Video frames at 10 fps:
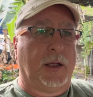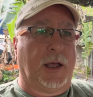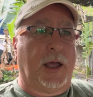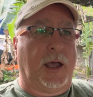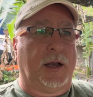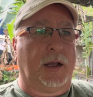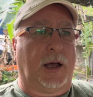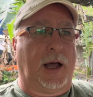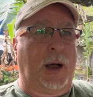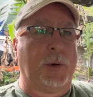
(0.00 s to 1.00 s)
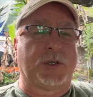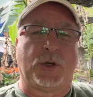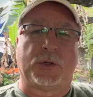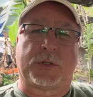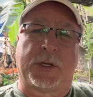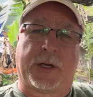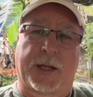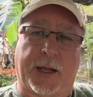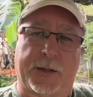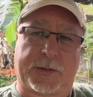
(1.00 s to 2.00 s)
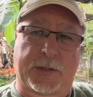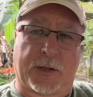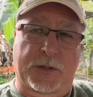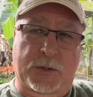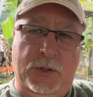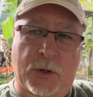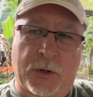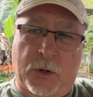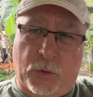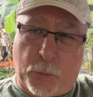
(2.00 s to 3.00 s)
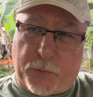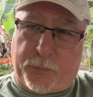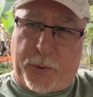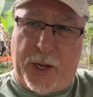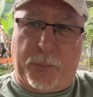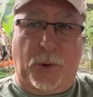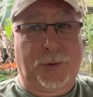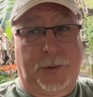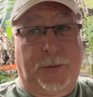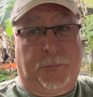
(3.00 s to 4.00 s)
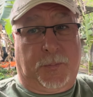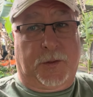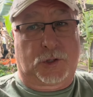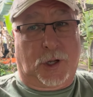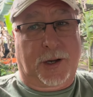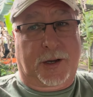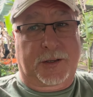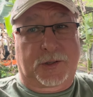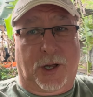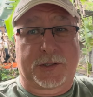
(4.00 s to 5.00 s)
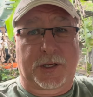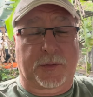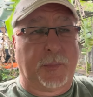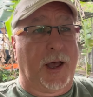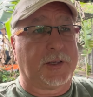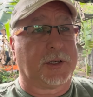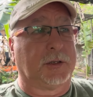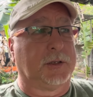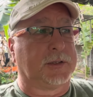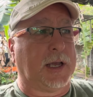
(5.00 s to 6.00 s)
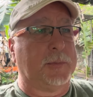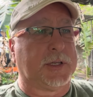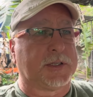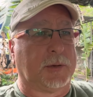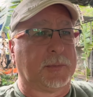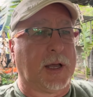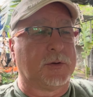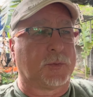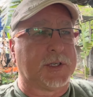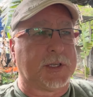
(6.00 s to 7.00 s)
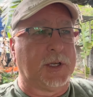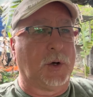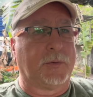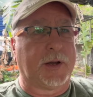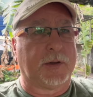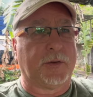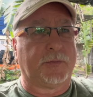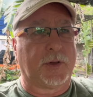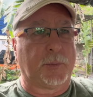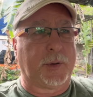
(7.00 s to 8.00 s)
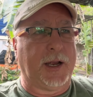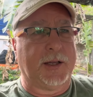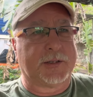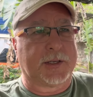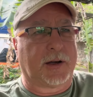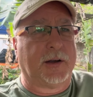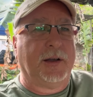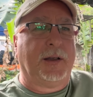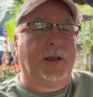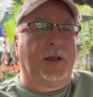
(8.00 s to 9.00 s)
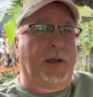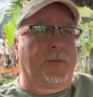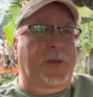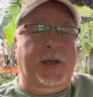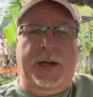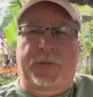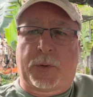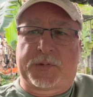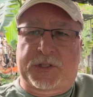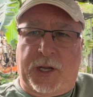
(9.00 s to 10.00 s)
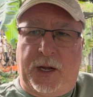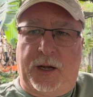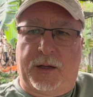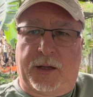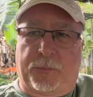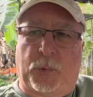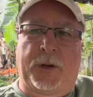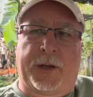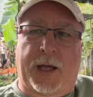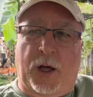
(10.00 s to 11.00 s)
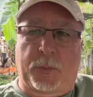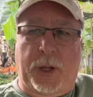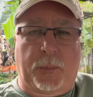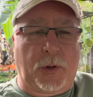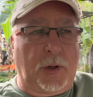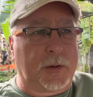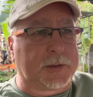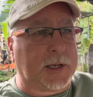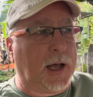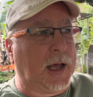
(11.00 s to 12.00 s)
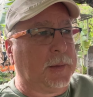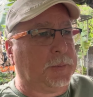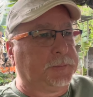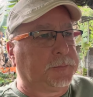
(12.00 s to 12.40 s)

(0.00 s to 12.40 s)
And I was using it against a certain group of people, the toxic masculine types that sometimes we see over here in the Philippines, that are, they're kind of obscene. They're putting down people all the time.